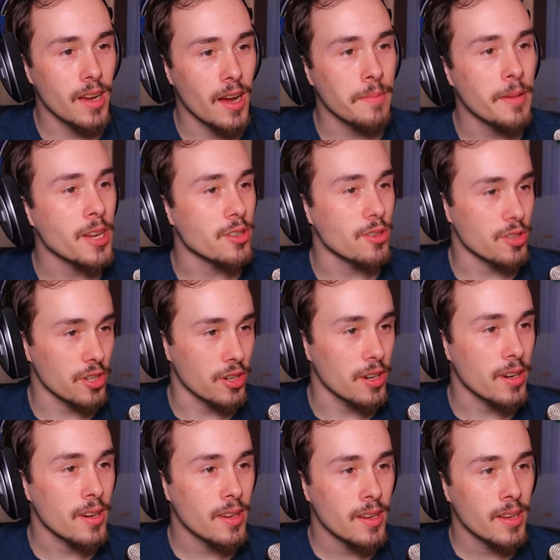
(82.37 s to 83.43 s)
I'm not too sure.
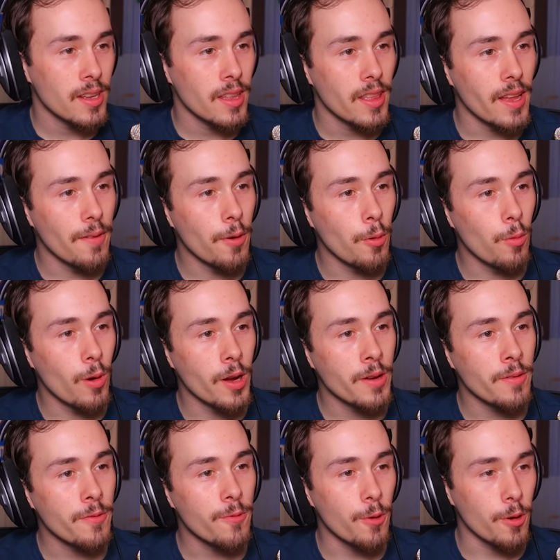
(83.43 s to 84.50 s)
Level
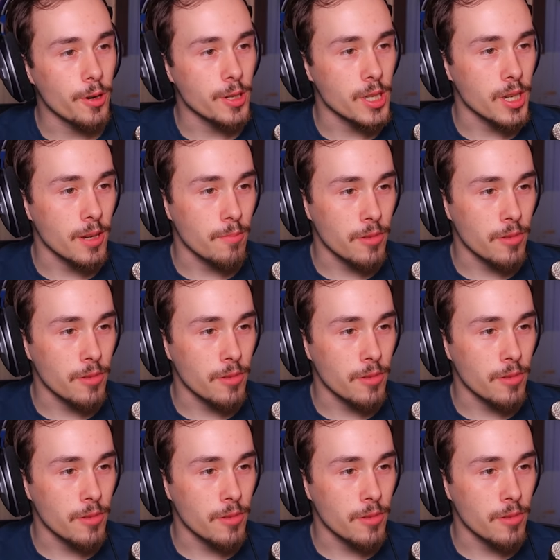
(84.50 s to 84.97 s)
1 foraging,